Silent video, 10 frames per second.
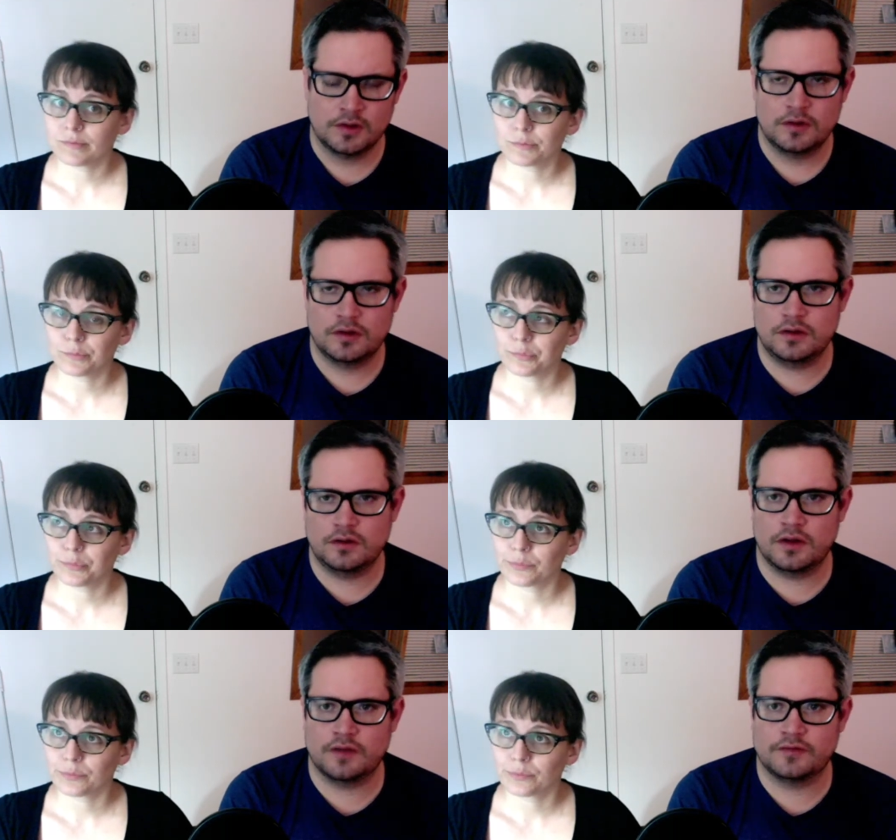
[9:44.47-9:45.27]

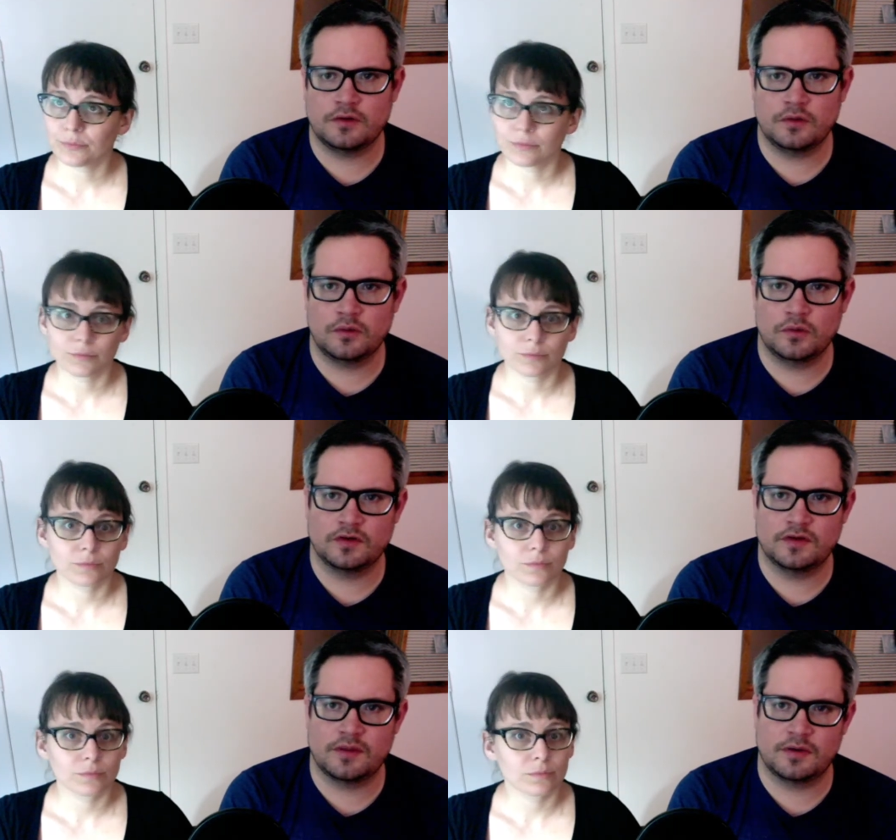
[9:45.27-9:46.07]
Speaker 1: you'll have to do it one
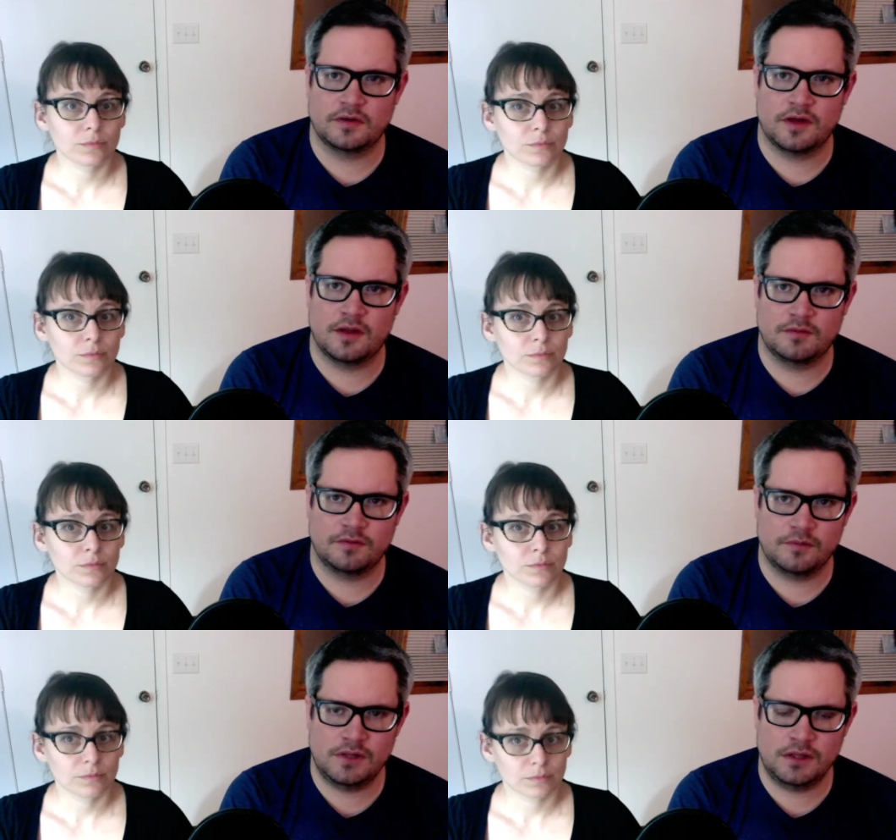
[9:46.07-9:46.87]
step at a time. And
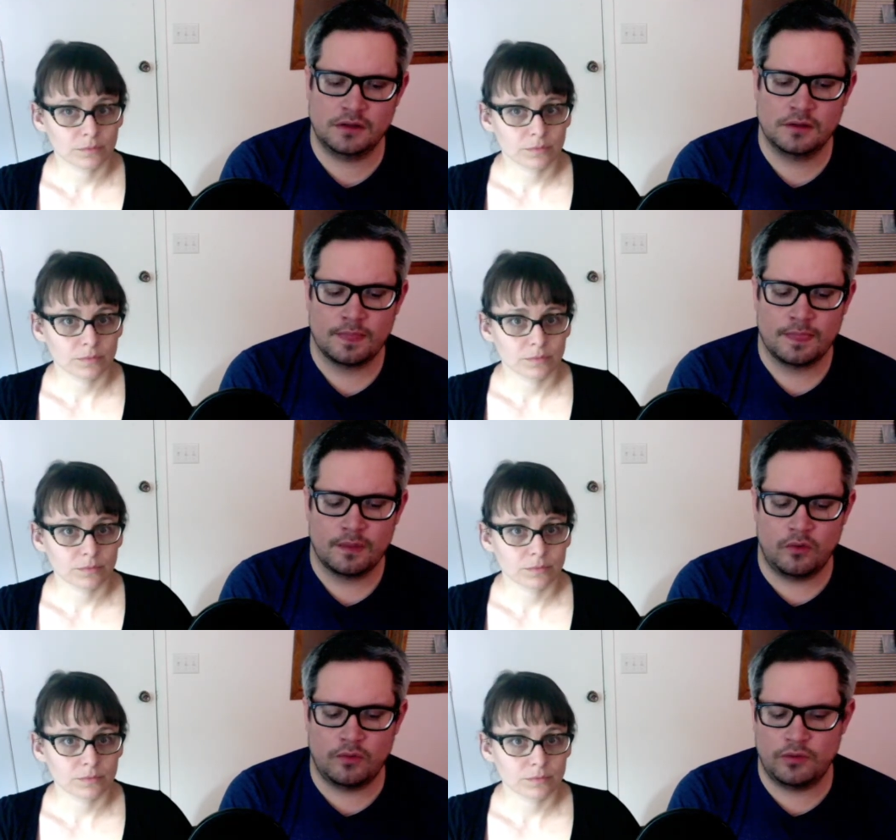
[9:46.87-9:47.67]
for me,
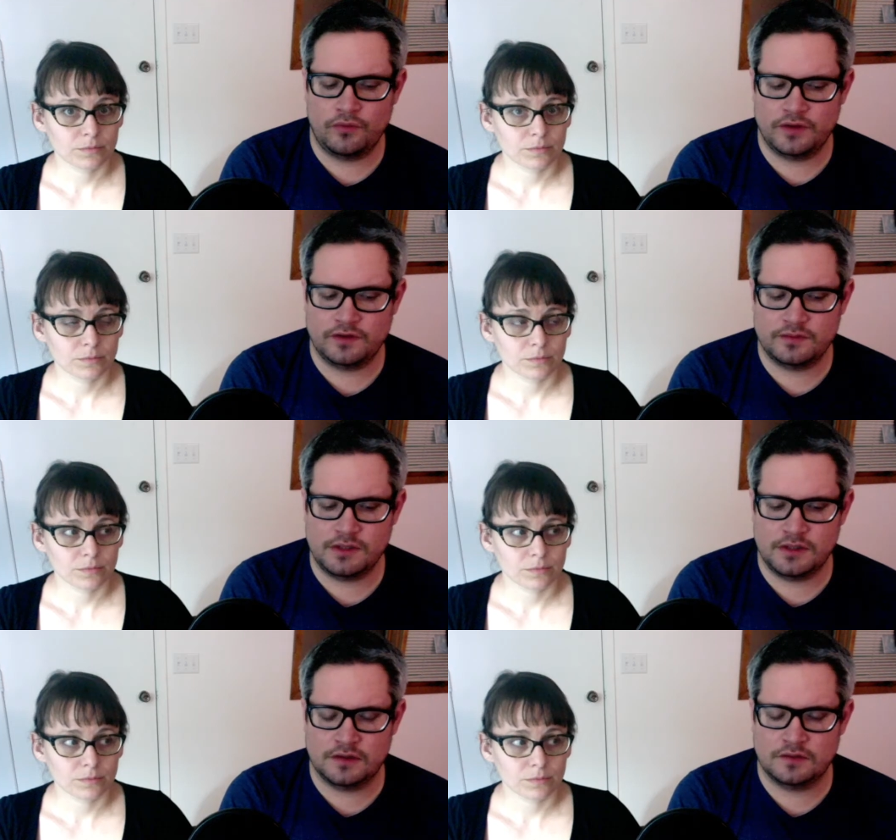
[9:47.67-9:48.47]
what motivates
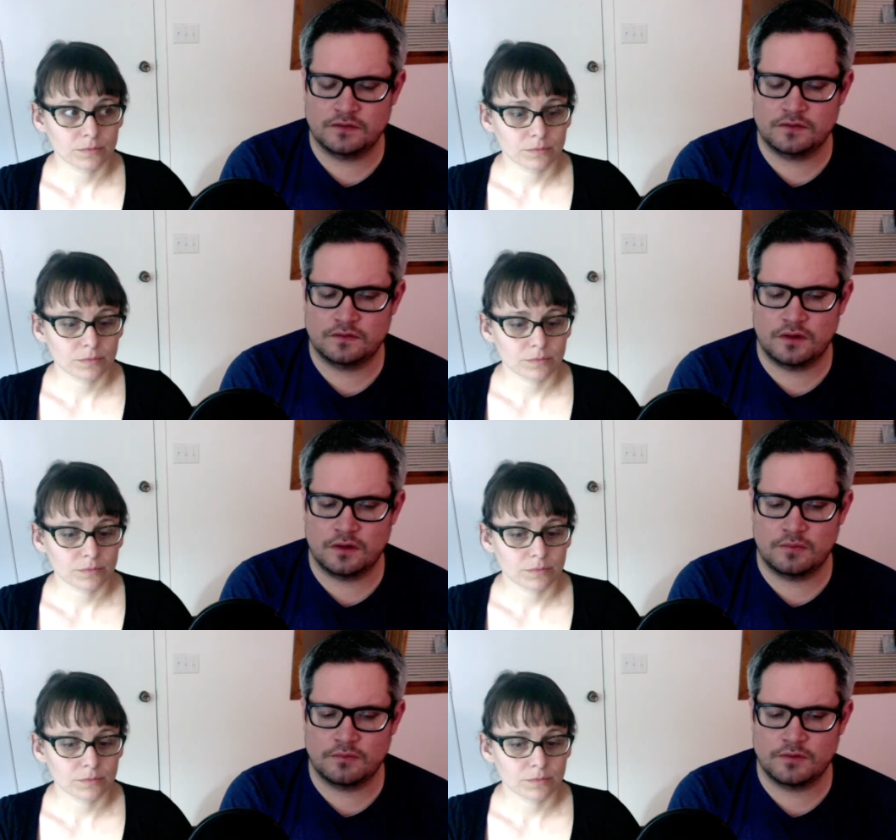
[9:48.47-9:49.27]
me is
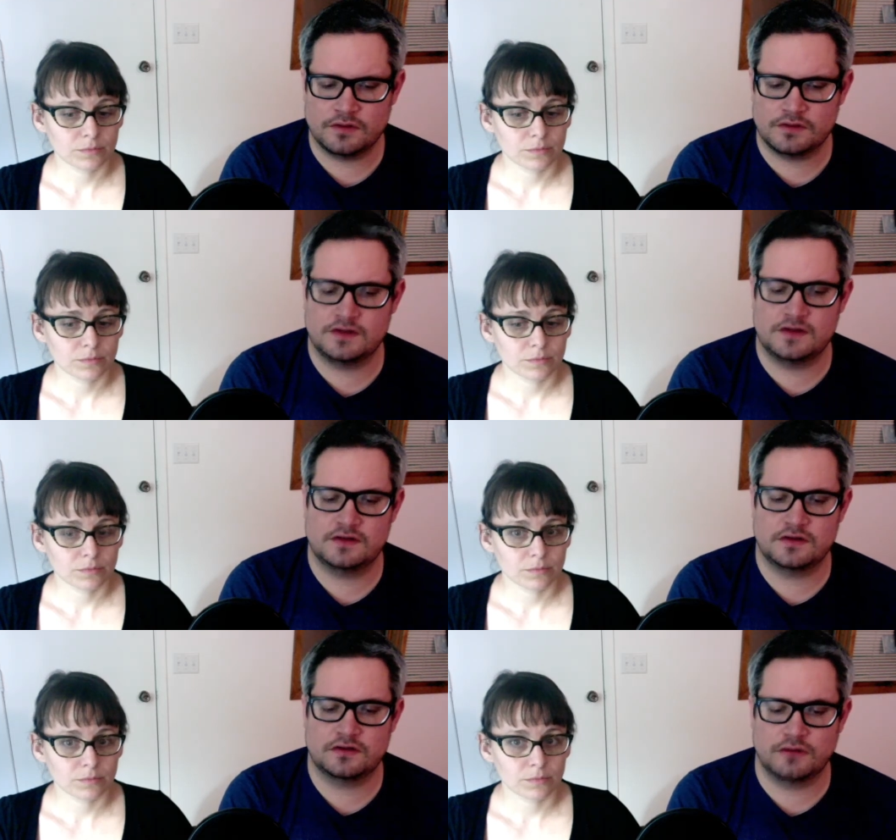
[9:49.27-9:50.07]
um, the
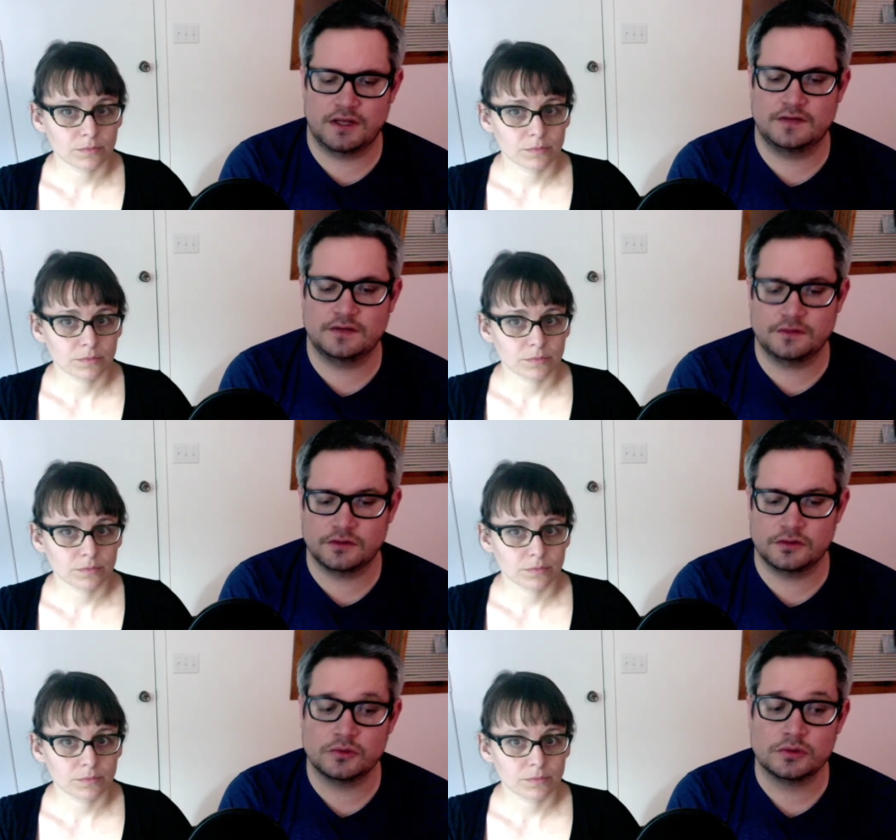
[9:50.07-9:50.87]
statistics relating
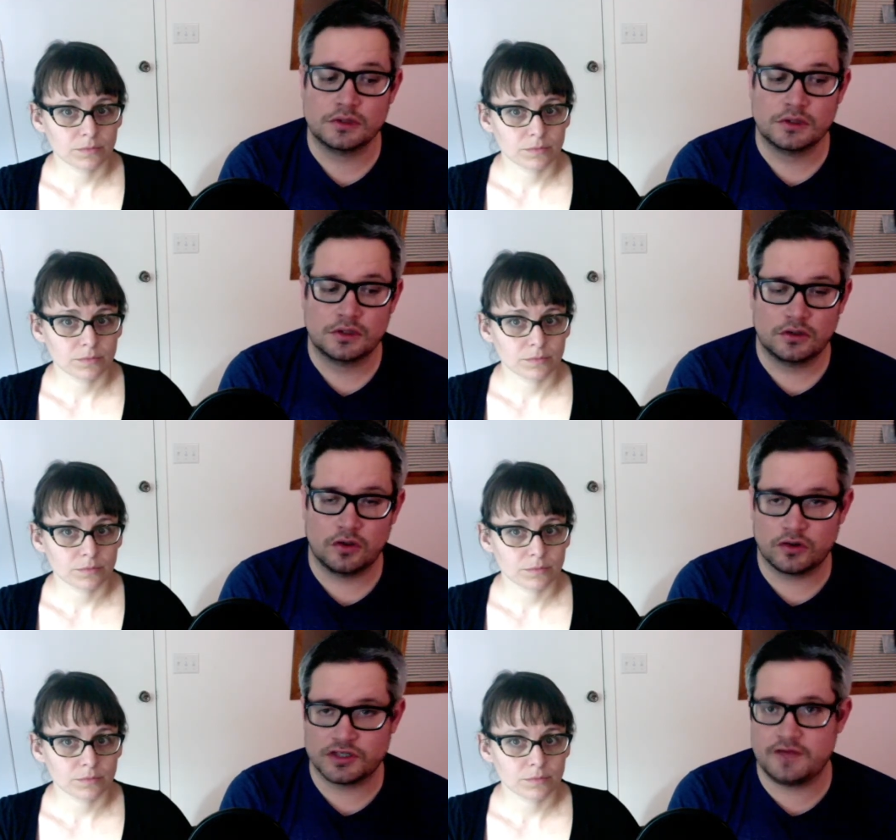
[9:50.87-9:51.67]
to
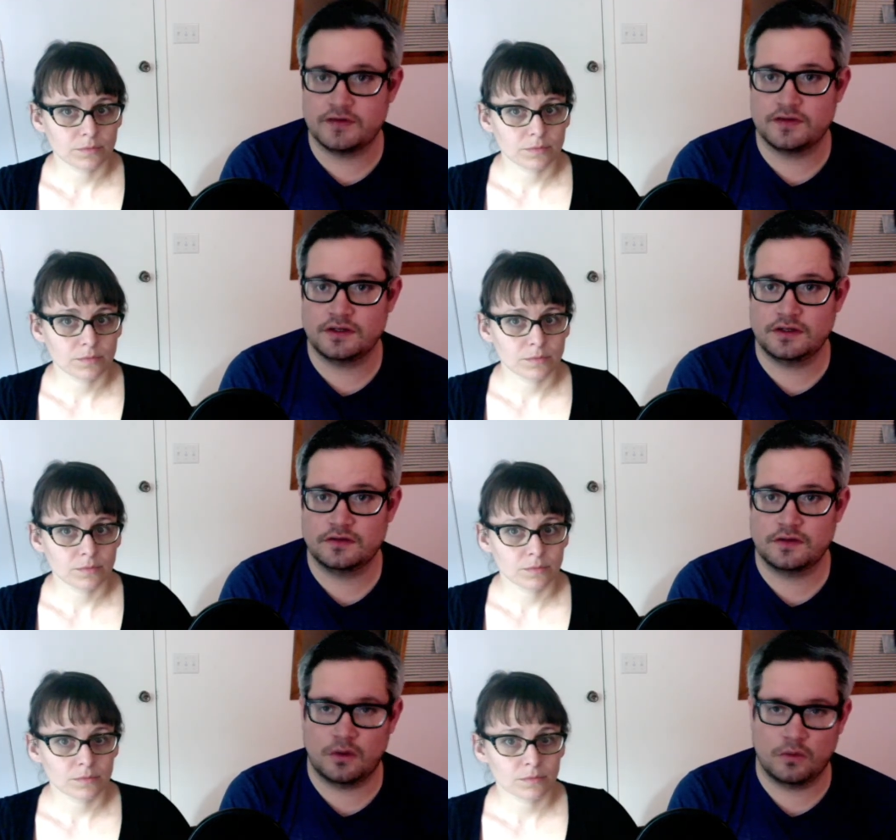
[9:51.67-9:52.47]
longevity.
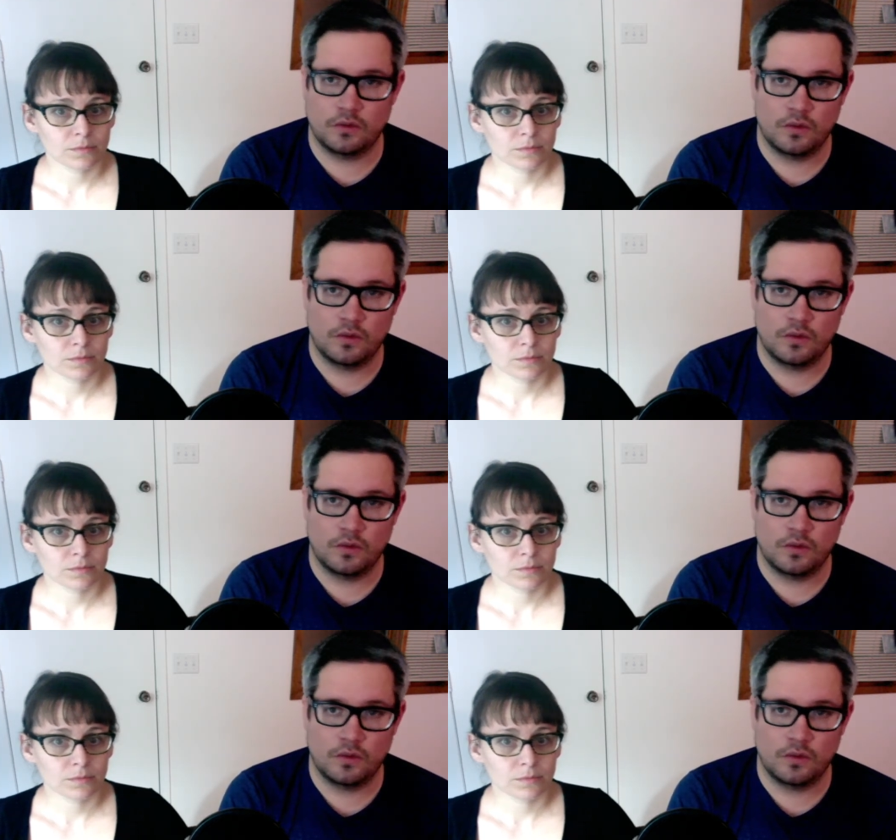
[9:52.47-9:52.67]
So